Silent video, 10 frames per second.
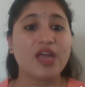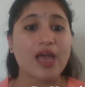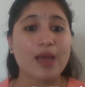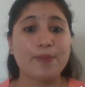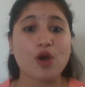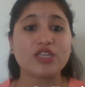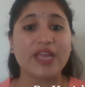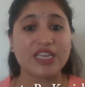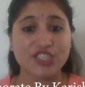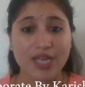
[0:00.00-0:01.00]
About
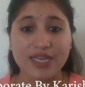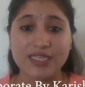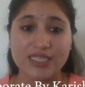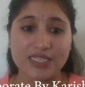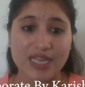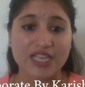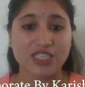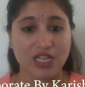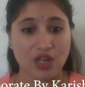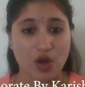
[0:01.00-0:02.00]
Asiatic International
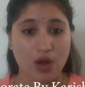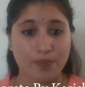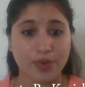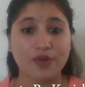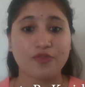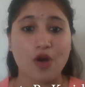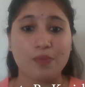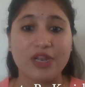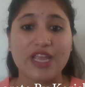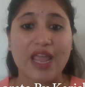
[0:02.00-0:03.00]
Corp,
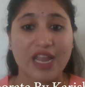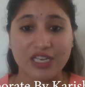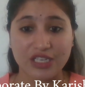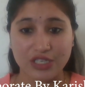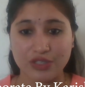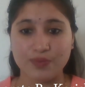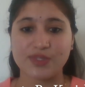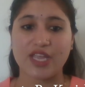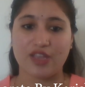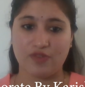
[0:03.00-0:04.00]
formerly AirCrews
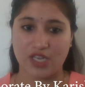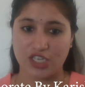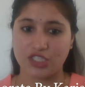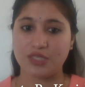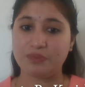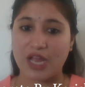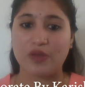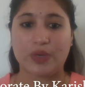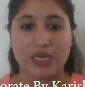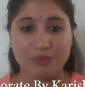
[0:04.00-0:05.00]
Aviation Private
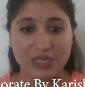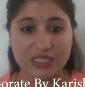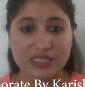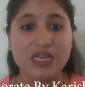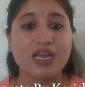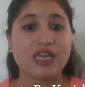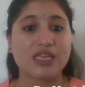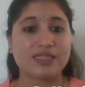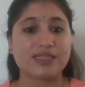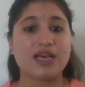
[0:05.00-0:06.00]
Limited,
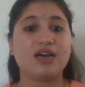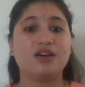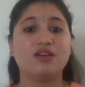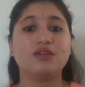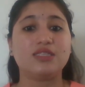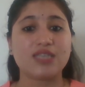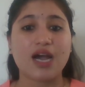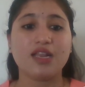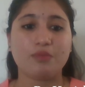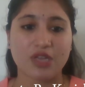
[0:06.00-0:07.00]
is a
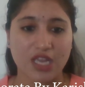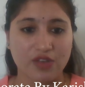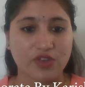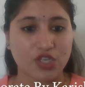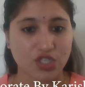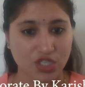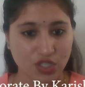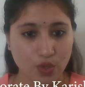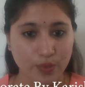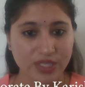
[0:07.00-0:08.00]
dynamic aviation
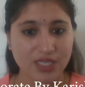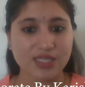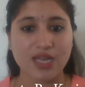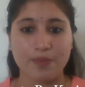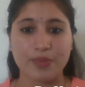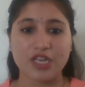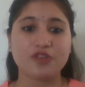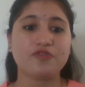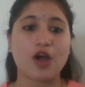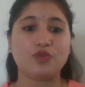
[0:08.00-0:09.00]
services company
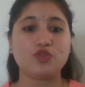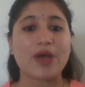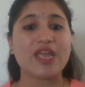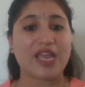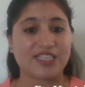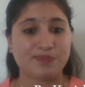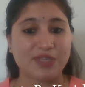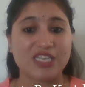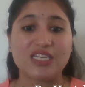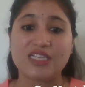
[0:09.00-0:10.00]
founded by
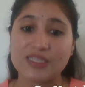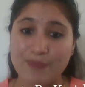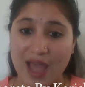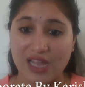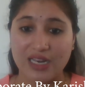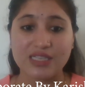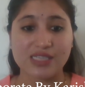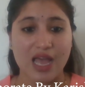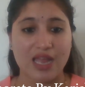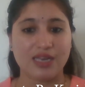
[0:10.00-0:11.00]
experienced pilots
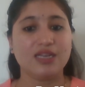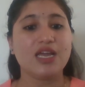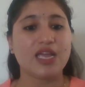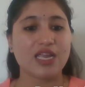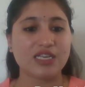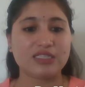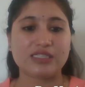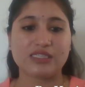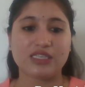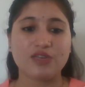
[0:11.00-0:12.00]
and
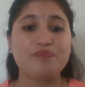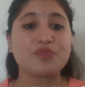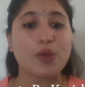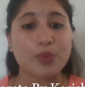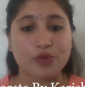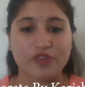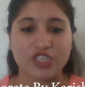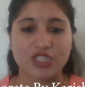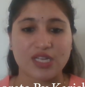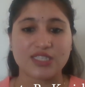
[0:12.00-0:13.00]
industry
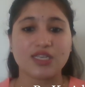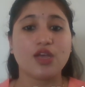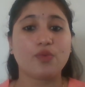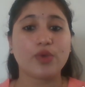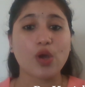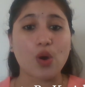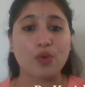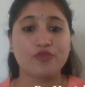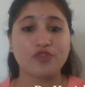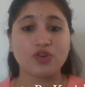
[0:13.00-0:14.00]
professionals. We
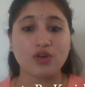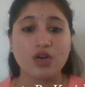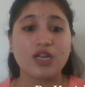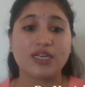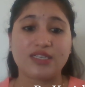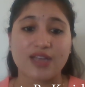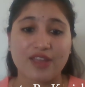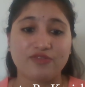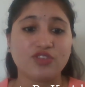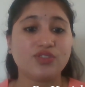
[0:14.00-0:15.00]
offer
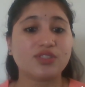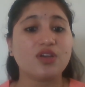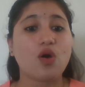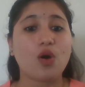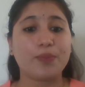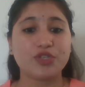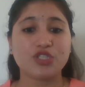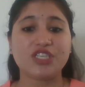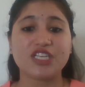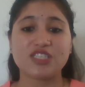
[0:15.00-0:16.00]
diverse
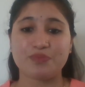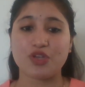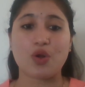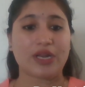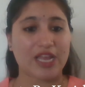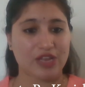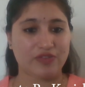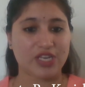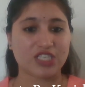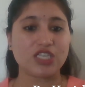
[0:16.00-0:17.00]
opportunities beyond
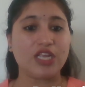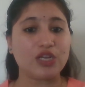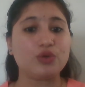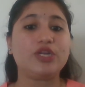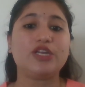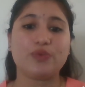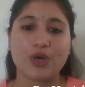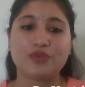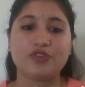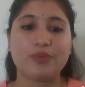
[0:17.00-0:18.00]
aviation, including
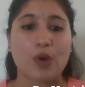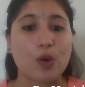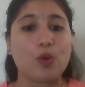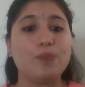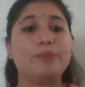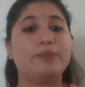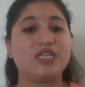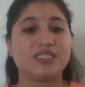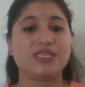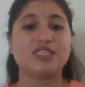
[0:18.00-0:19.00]
work from home,
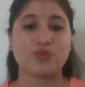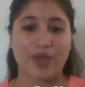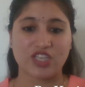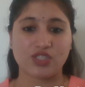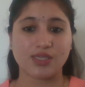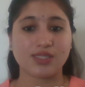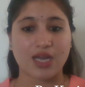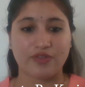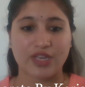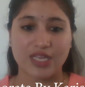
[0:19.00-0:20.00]
business ventures
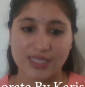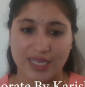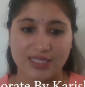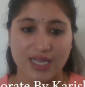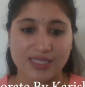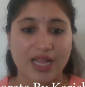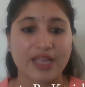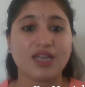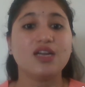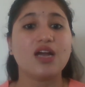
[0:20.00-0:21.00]
covering sectors like
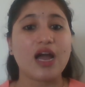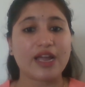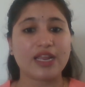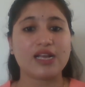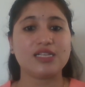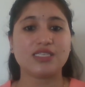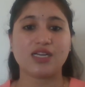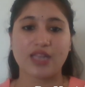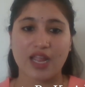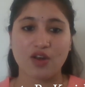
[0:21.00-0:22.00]
agriculture,
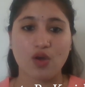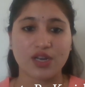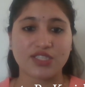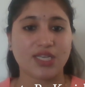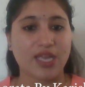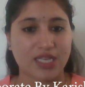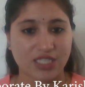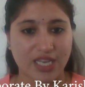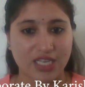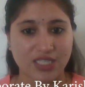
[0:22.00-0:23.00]
technology,
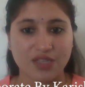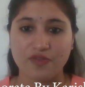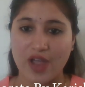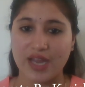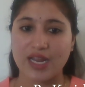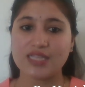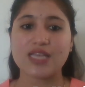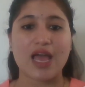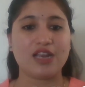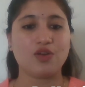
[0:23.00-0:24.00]
education, finance,
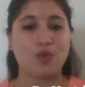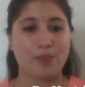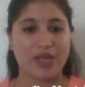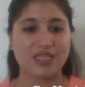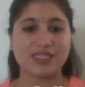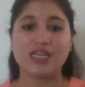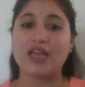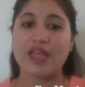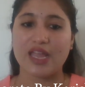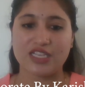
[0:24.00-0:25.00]
and women's
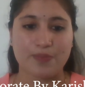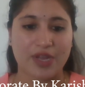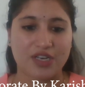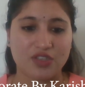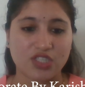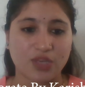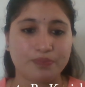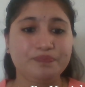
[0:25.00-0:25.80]
entrepreneurship.